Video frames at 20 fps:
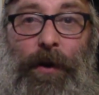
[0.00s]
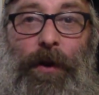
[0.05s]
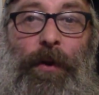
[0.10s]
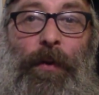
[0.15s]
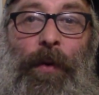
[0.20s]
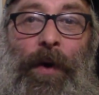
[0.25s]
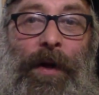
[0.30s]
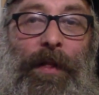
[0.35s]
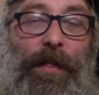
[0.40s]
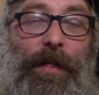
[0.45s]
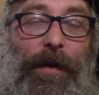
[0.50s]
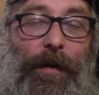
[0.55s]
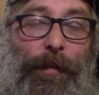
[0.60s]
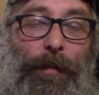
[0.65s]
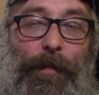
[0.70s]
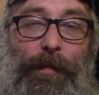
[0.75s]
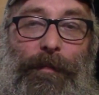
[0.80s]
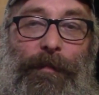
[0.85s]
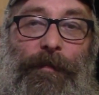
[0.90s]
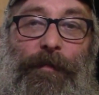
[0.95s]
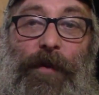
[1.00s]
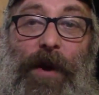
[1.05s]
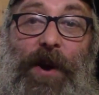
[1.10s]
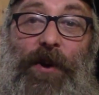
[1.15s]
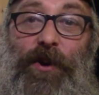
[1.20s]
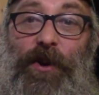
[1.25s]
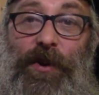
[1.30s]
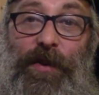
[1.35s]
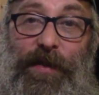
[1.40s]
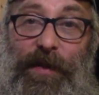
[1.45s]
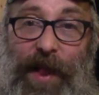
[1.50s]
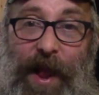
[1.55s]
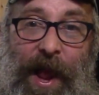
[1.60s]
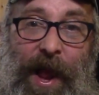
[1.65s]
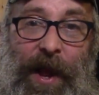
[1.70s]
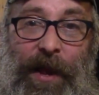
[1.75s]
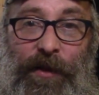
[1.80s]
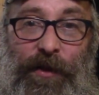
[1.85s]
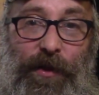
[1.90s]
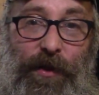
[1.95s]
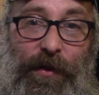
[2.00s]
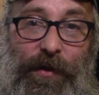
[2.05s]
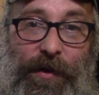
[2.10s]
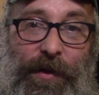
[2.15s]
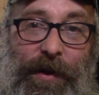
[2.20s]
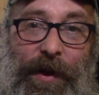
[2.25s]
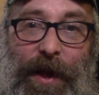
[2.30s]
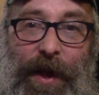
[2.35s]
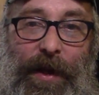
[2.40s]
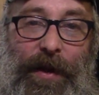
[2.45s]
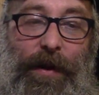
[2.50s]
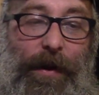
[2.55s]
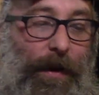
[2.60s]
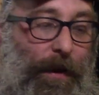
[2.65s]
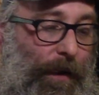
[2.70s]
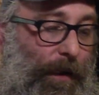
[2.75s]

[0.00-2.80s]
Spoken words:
You want the freshest eggs you can get